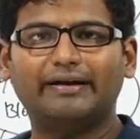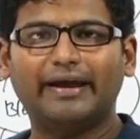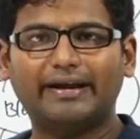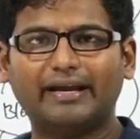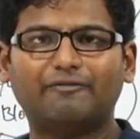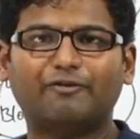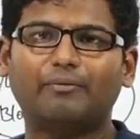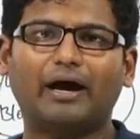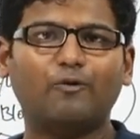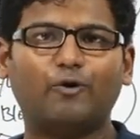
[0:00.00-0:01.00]
data
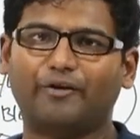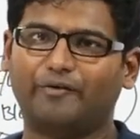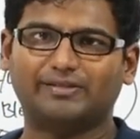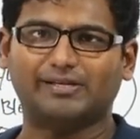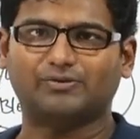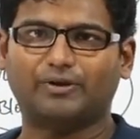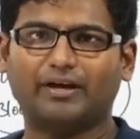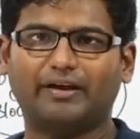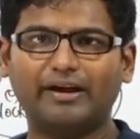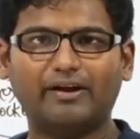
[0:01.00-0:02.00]
from IO devices,
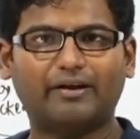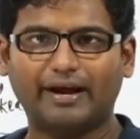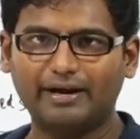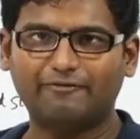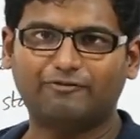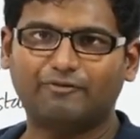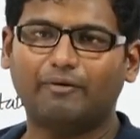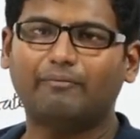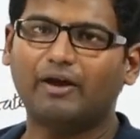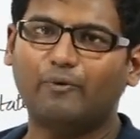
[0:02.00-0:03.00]
okay? Read or write
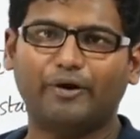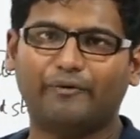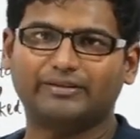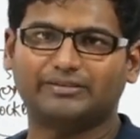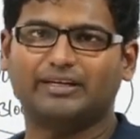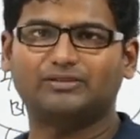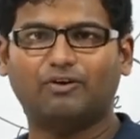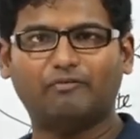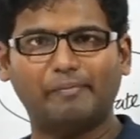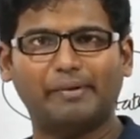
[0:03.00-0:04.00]
from IO devices. That's
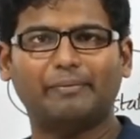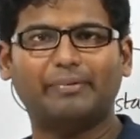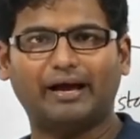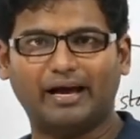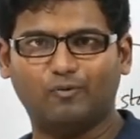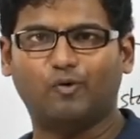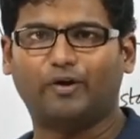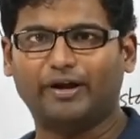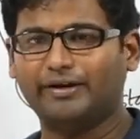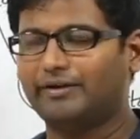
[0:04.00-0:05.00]
what we mean by IO,
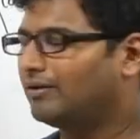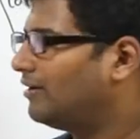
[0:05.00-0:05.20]
right?